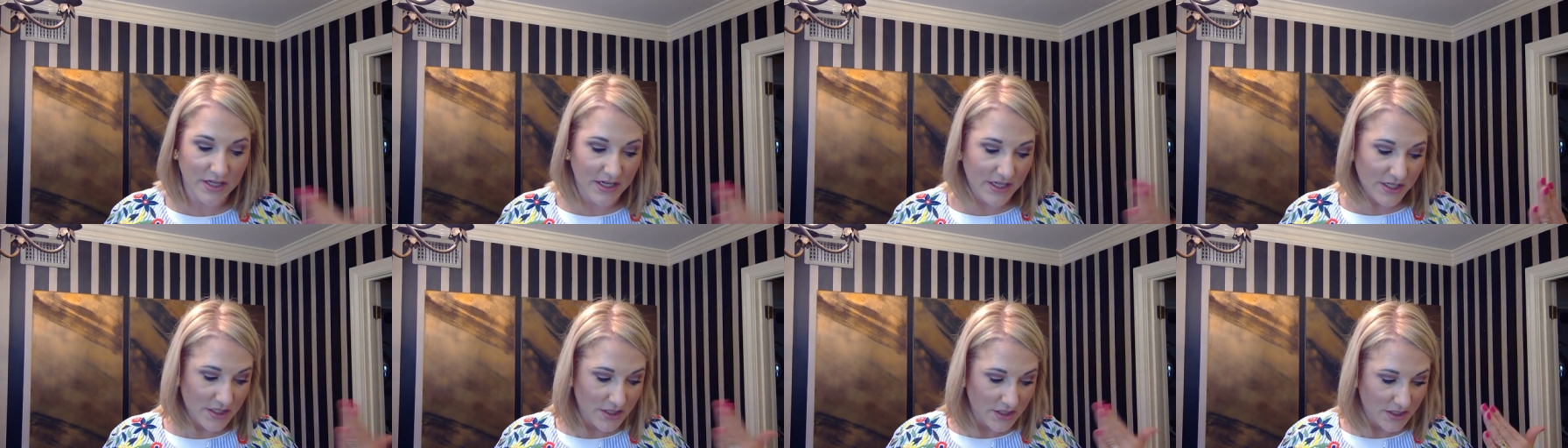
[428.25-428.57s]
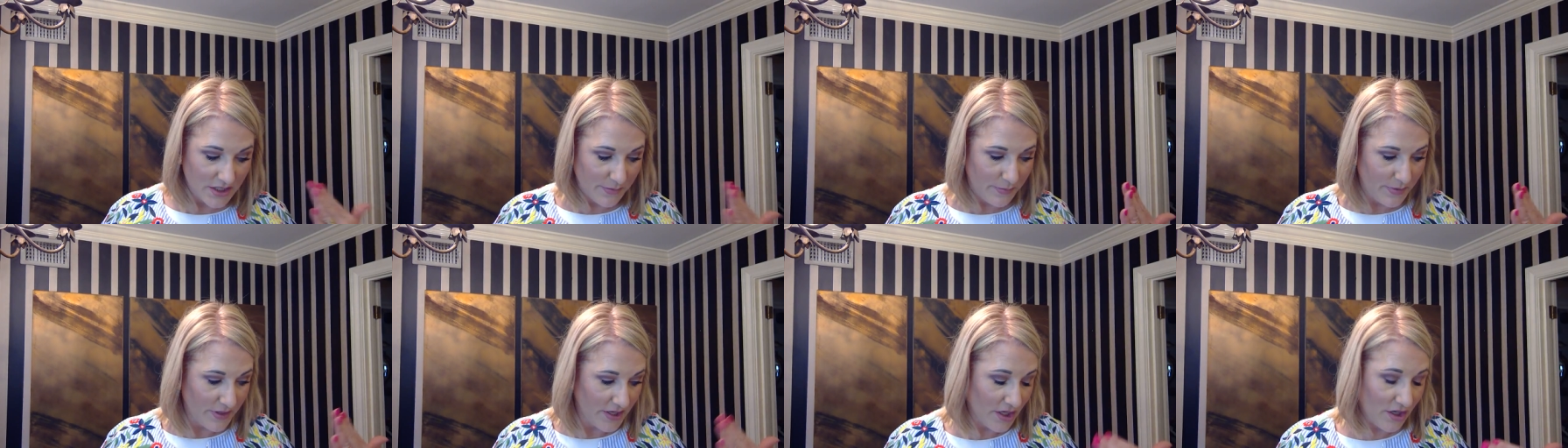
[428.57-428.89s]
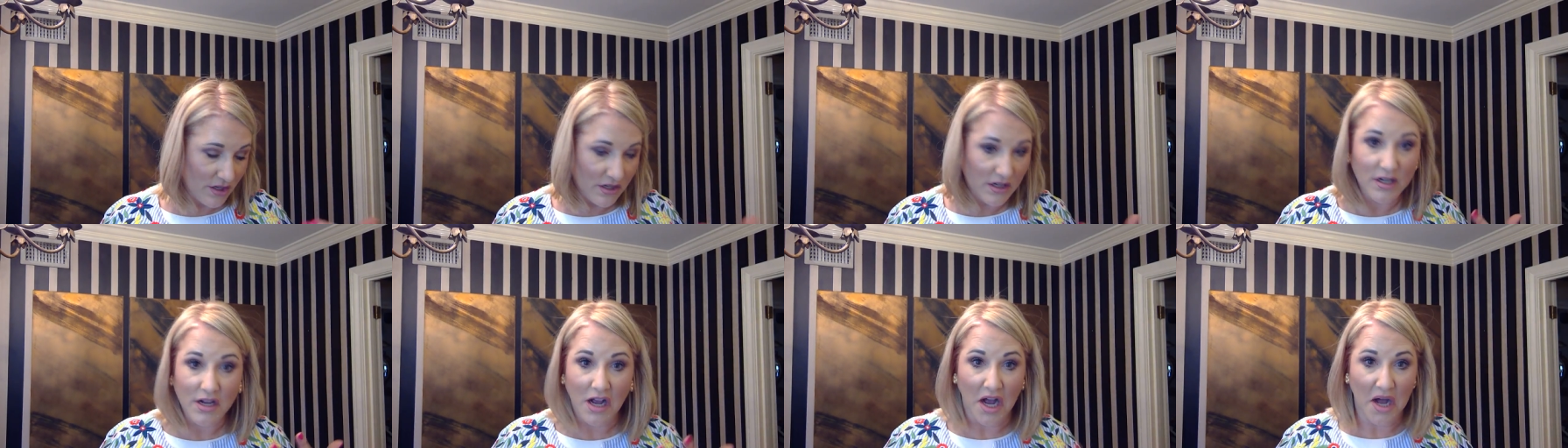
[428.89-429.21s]
it's just been a
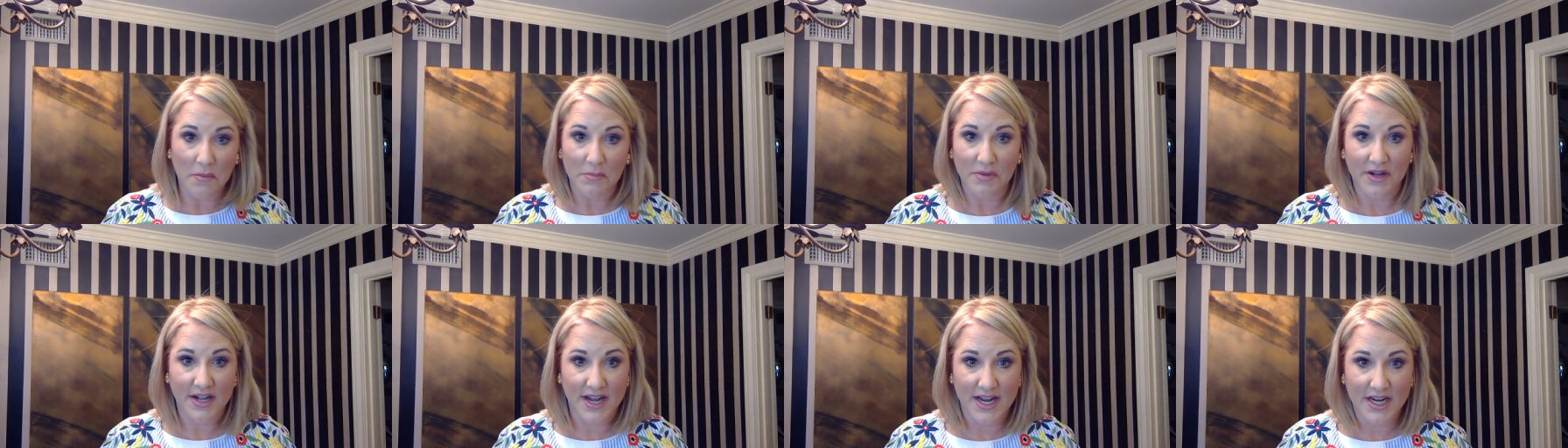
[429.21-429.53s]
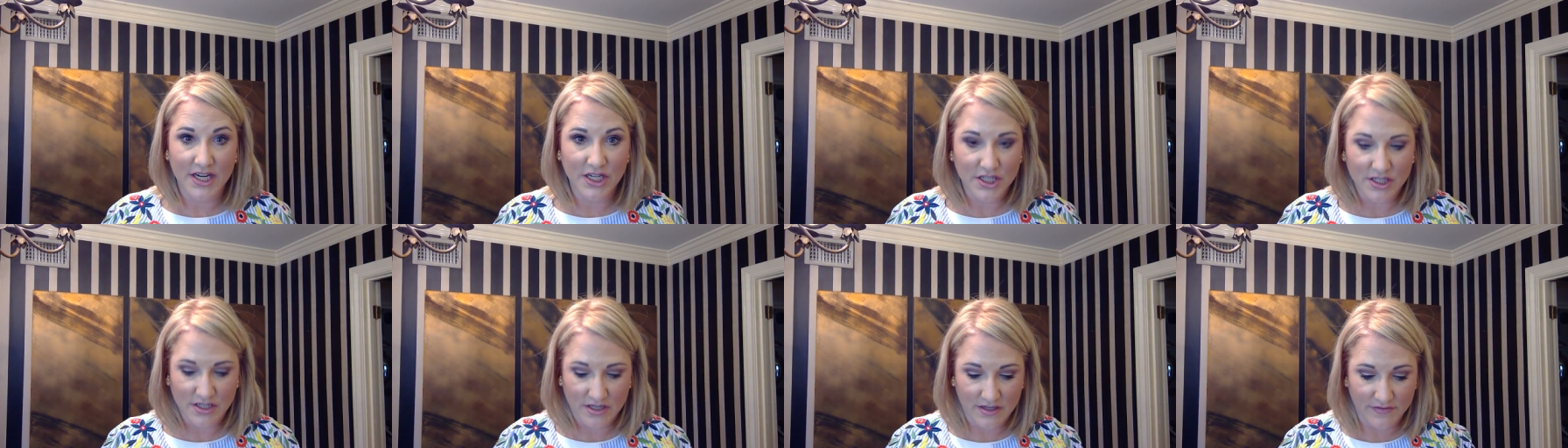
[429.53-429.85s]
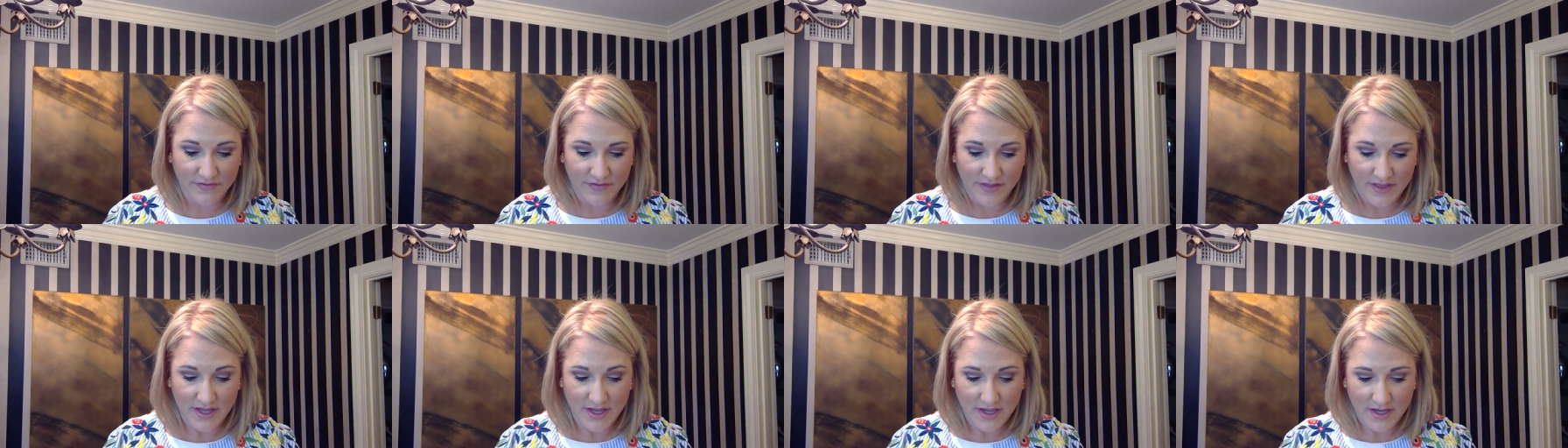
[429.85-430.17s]
good combination
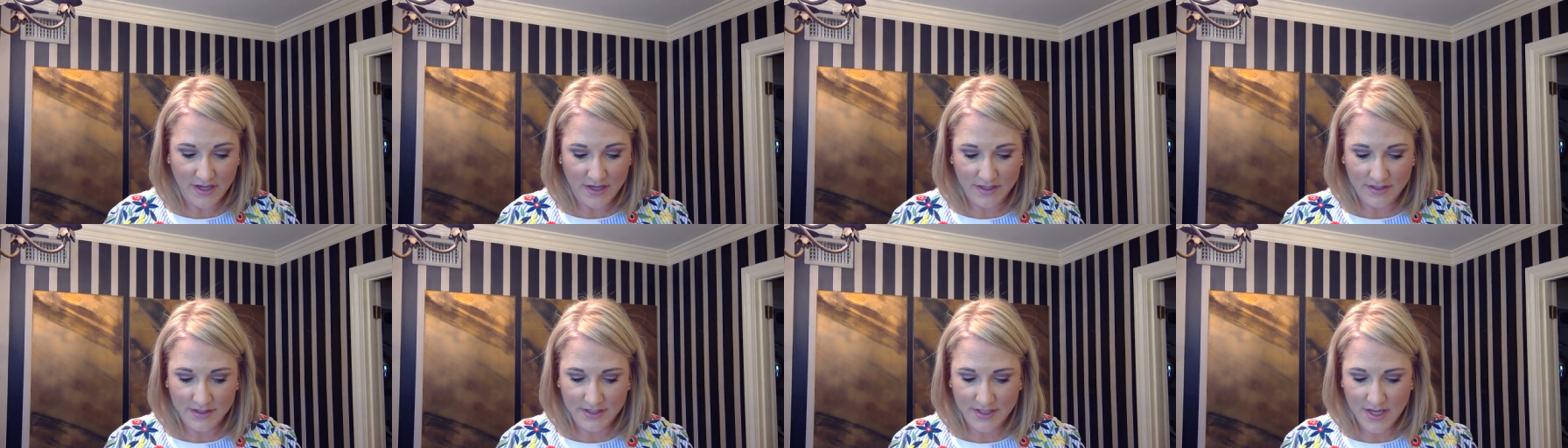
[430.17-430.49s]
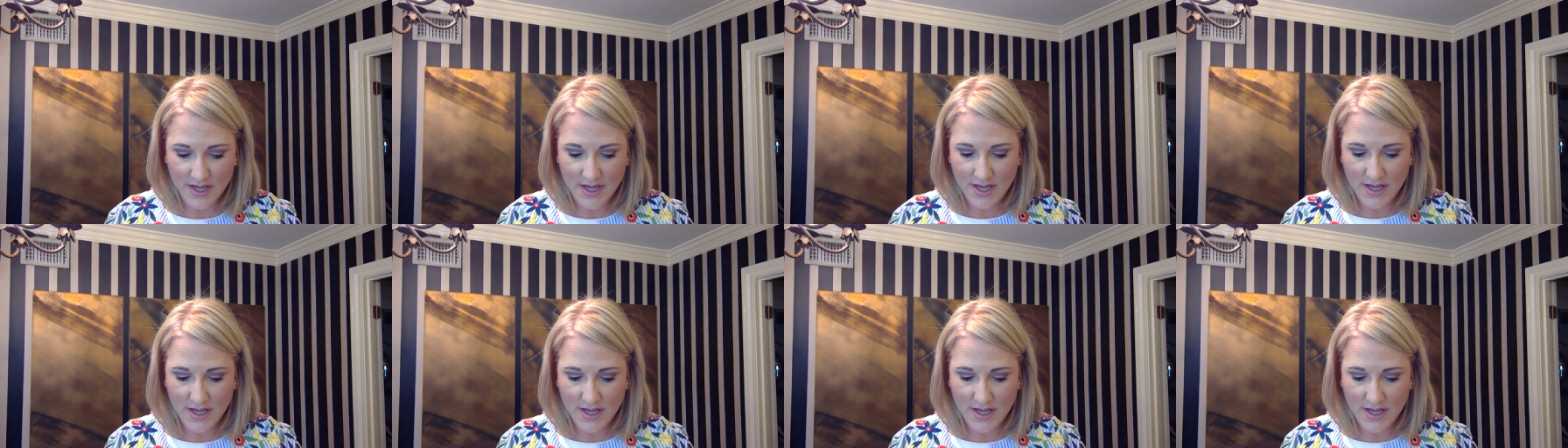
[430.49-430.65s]
of things.